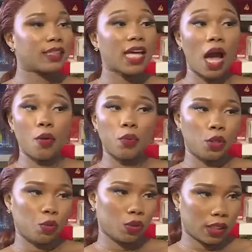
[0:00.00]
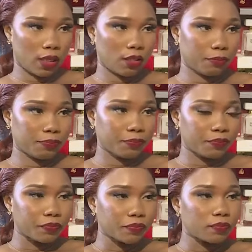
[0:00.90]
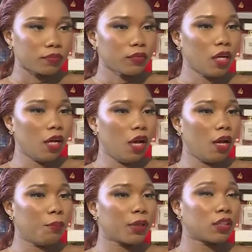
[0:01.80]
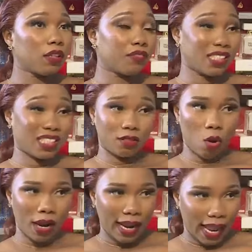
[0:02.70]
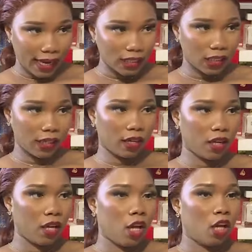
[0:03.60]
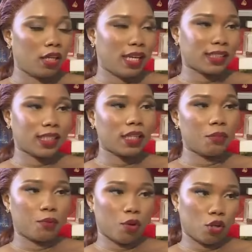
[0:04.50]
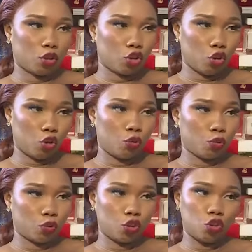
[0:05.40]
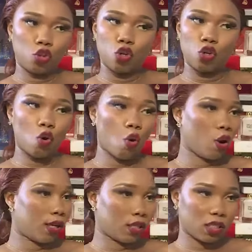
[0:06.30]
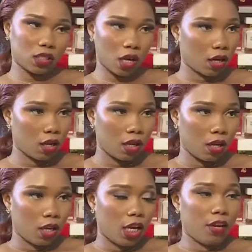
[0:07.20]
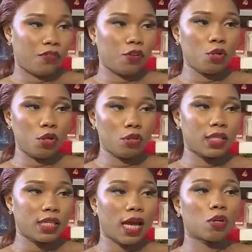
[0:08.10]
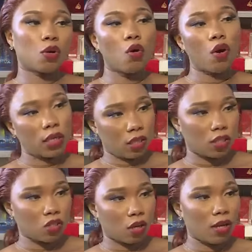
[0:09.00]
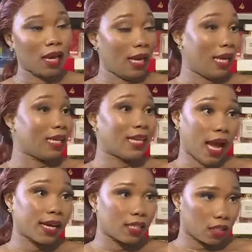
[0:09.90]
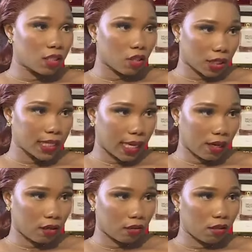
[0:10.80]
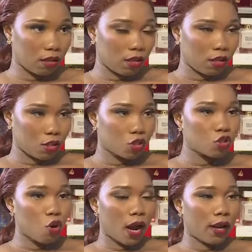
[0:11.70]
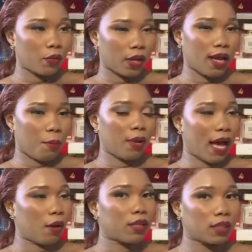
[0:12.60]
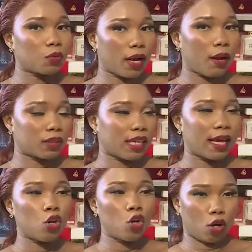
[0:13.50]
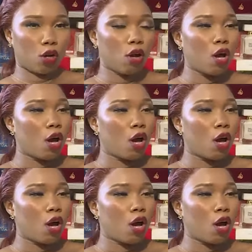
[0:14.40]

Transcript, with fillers: it's how we use it. Mm -hmm. uh, because of the sunlight here, there are certain products you use, you don't go under the sun. Mm -hmm. If you use it and go under the sun, it darkens your skin. Mm -hmm. So I realized, that's why I was like, look,